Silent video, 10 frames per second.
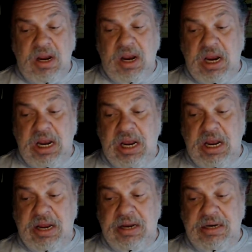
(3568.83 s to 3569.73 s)

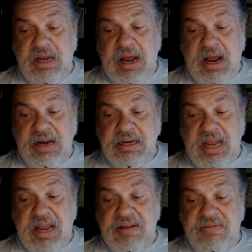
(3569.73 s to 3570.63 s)
And I
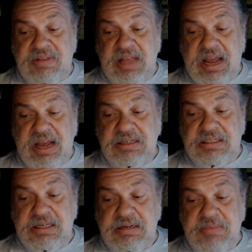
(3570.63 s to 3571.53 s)
gave that
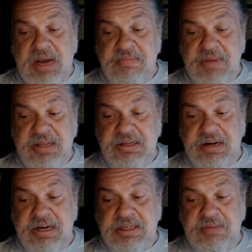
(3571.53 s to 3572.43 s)
to my
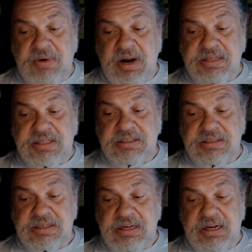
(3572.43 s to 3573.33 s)
mother as a present
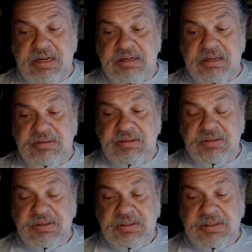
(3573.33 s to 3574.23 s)
a
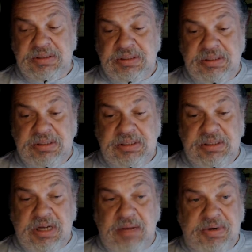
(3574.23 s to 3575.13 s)

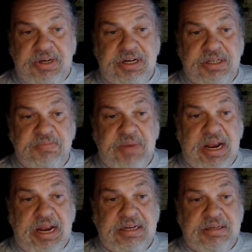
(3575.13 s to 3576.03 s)
couple of years
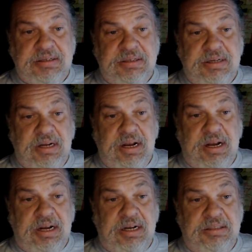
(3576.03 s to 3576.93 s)
back.
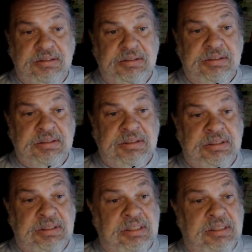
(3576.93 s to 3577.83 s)
But
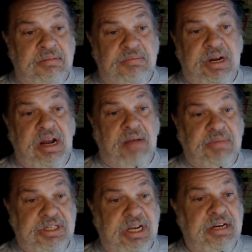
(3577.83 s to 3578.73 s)
I'm going
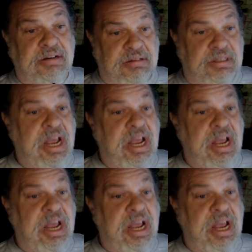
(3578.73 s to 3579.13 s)
to tell you,